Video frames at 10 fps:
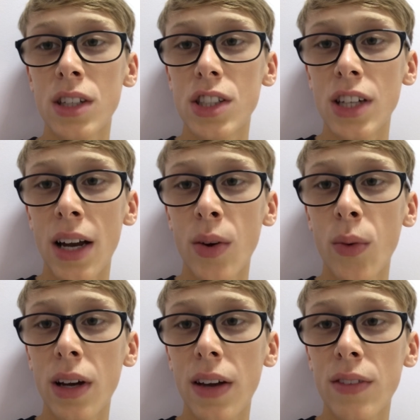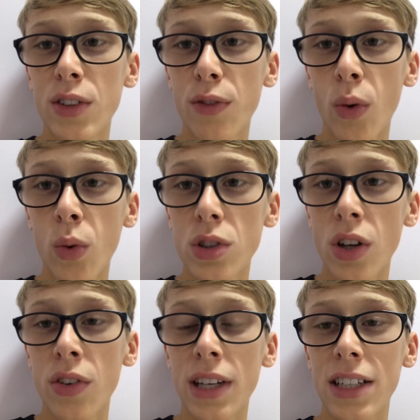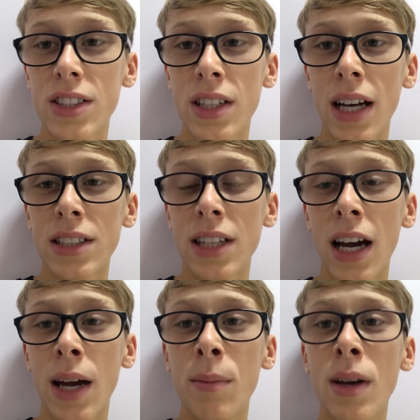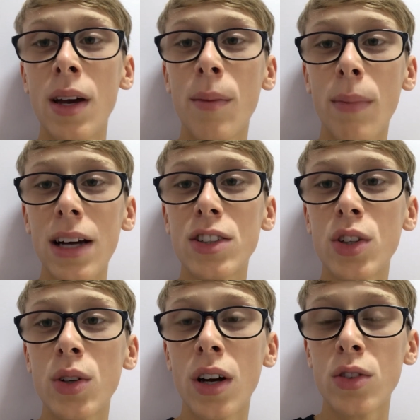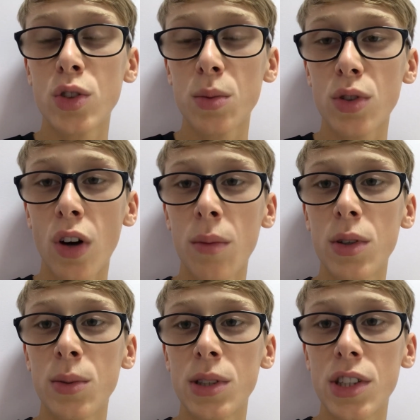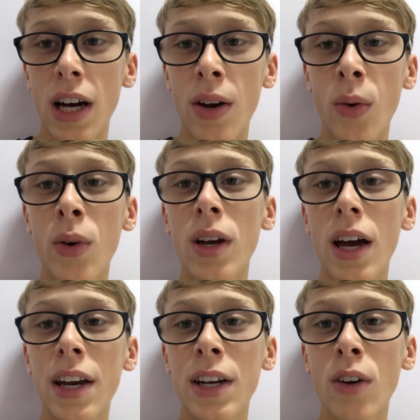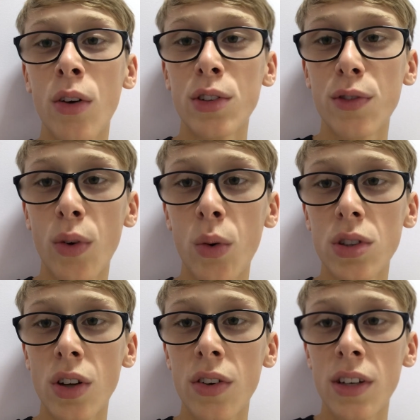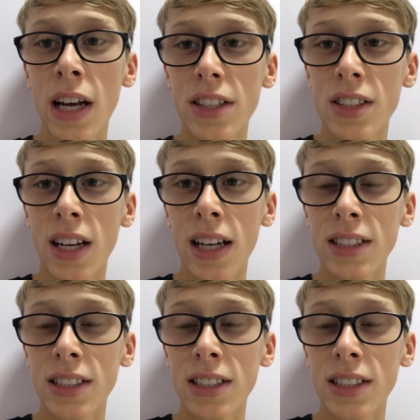channel and give his thoughts on yesterday's game. Make sure you go and subscribe to his channel and hear all his thoughts on yesterday's